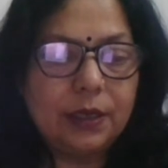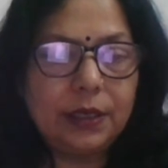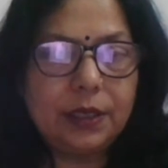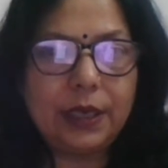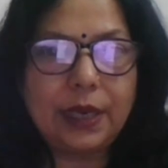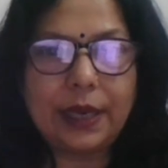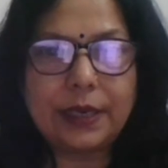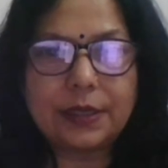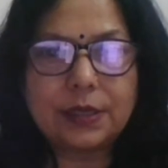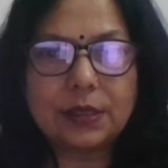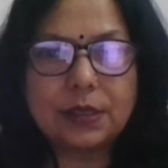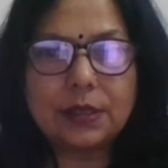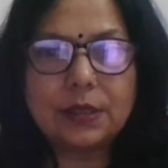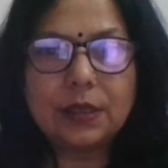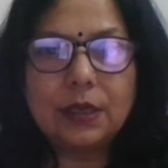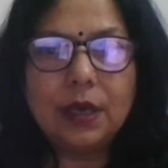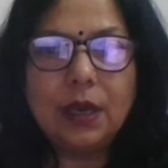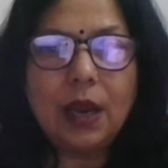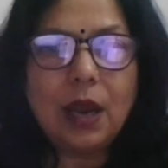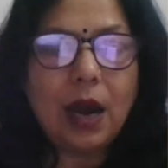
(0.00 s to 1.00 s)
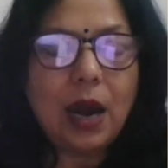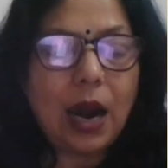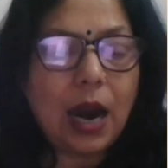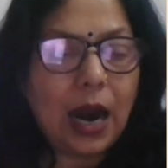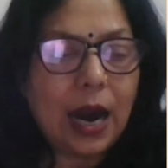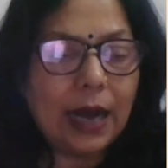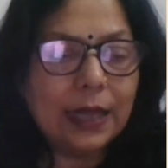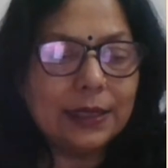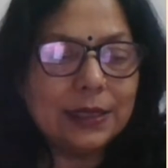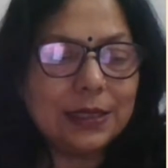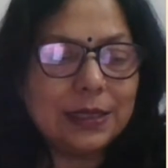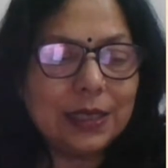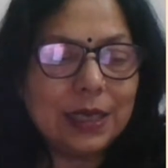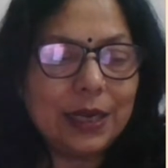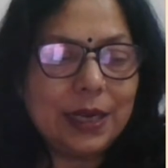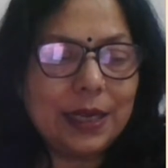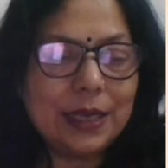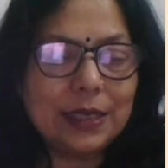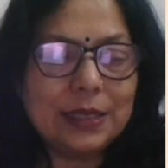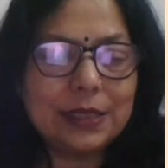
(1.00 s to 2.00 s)
Yes.
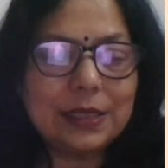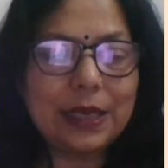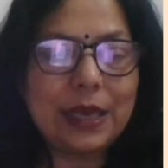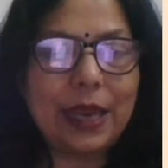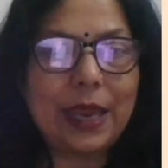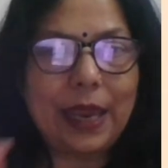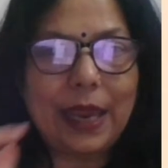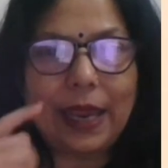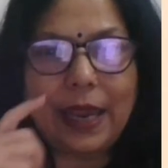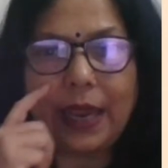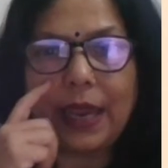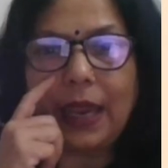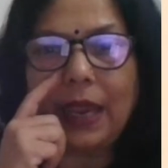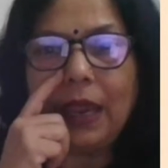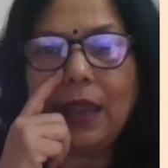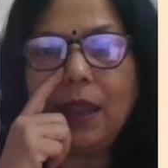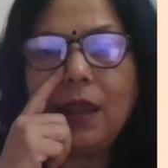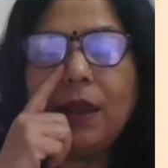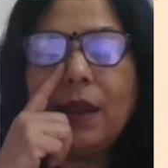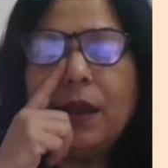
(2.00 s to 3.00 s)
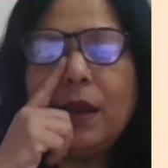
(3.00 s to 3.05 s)
Answer is A.